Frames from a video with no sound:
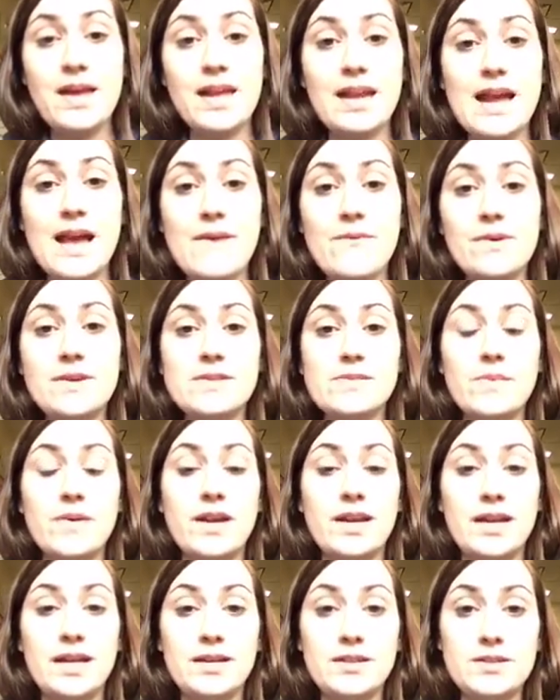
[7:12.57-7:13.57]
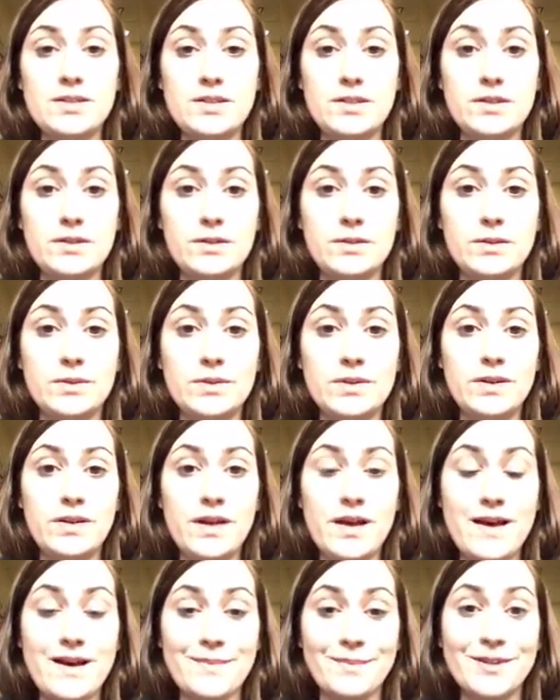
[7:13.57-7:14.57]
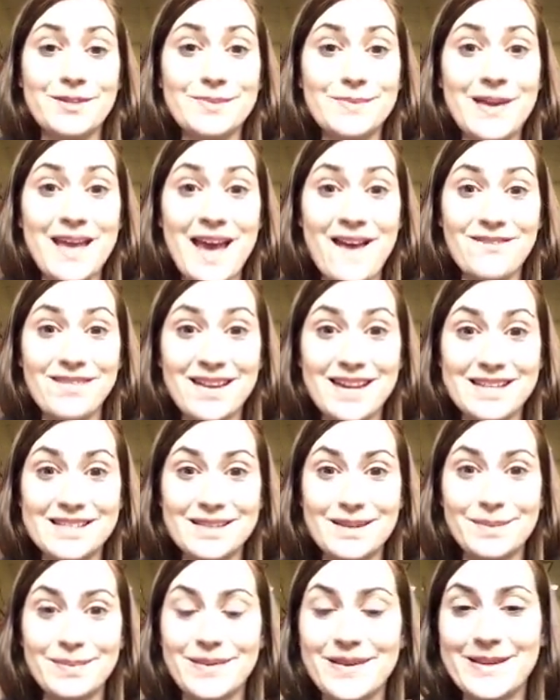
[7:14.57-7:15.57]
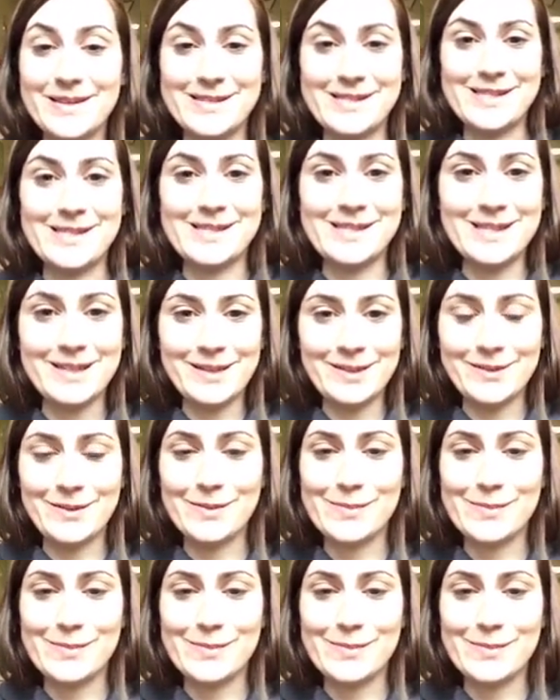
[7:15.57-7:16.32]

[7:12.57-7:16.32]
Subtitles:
And I was wanting to, because we have an SLP assistant